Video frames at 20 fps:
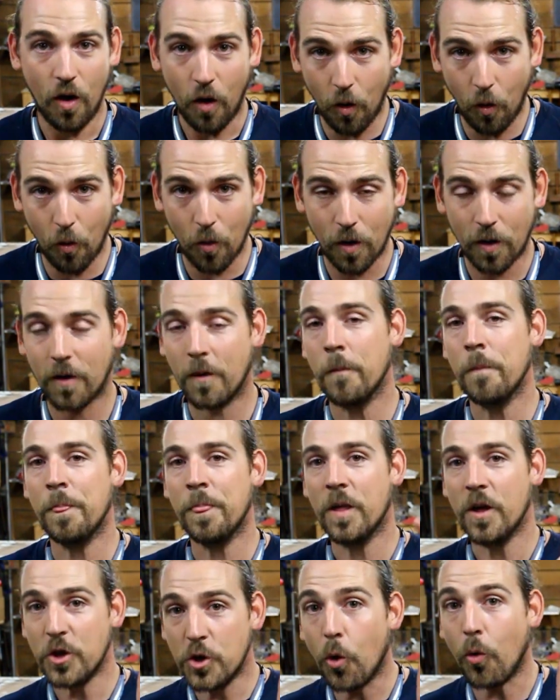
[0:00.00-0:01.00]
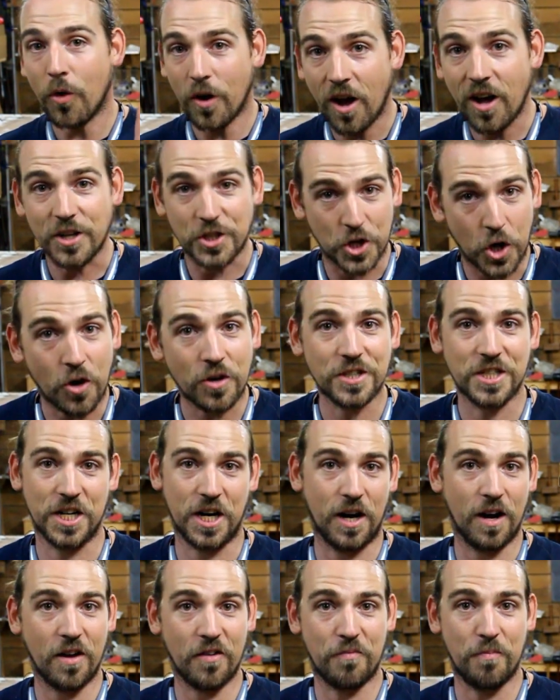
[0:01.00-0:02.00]
or you're not charging
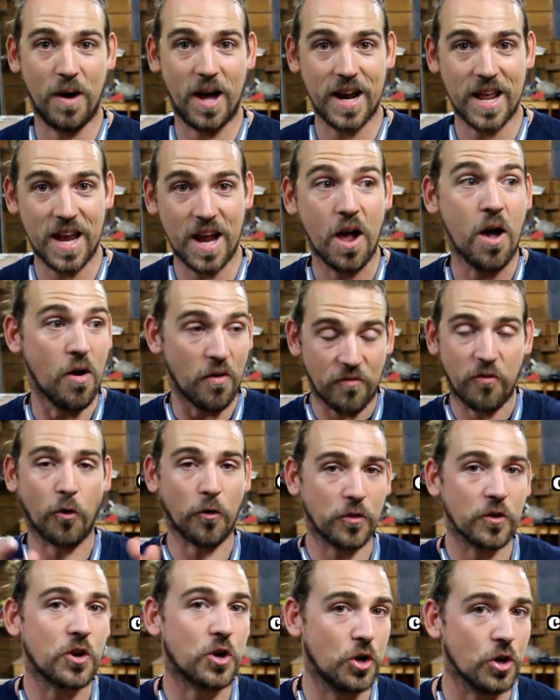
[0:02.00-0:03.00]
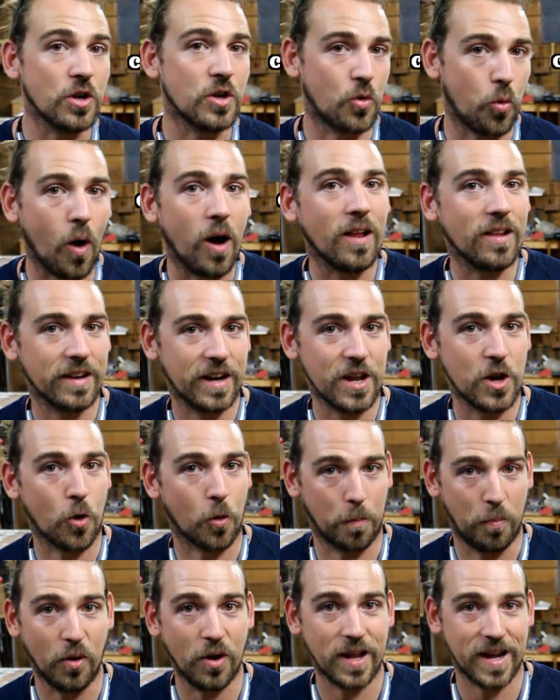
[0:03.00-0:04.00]
enough money for the good quality
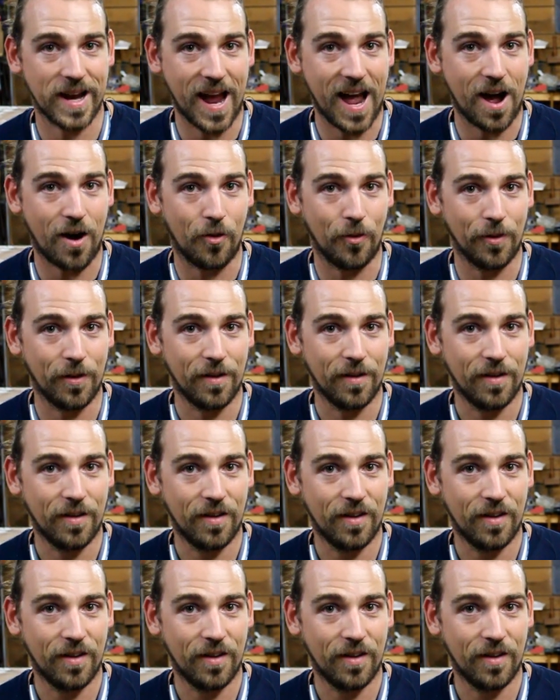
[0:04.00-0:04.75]
you're putting out.